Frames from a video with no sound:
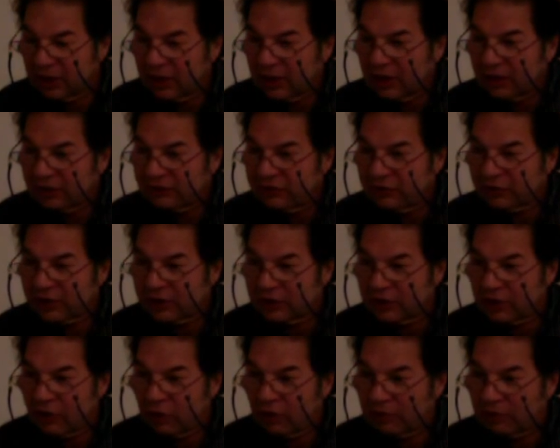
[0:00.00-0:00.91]
You can
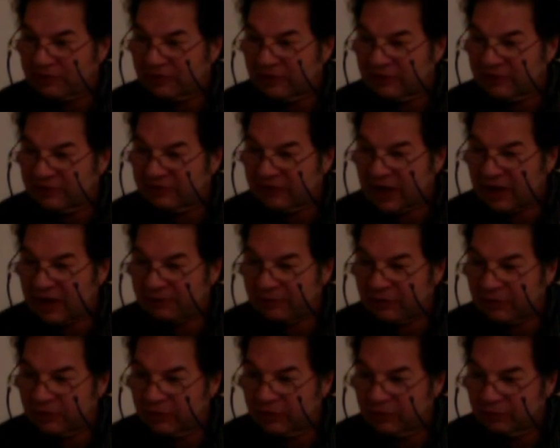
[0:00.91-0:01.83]
go up to the top, you
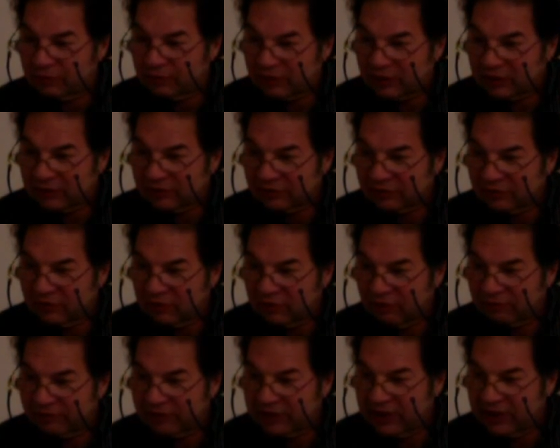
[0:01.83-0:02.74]
can go over
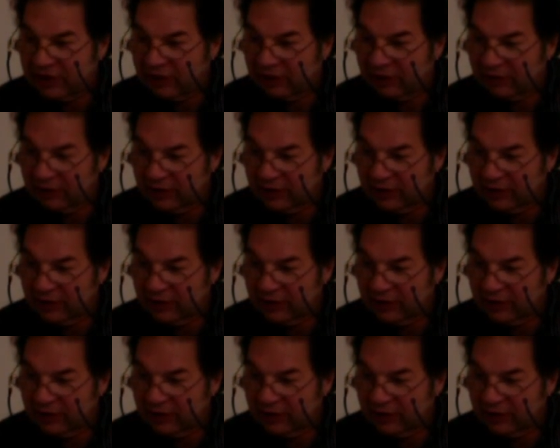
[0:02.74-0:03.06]
here,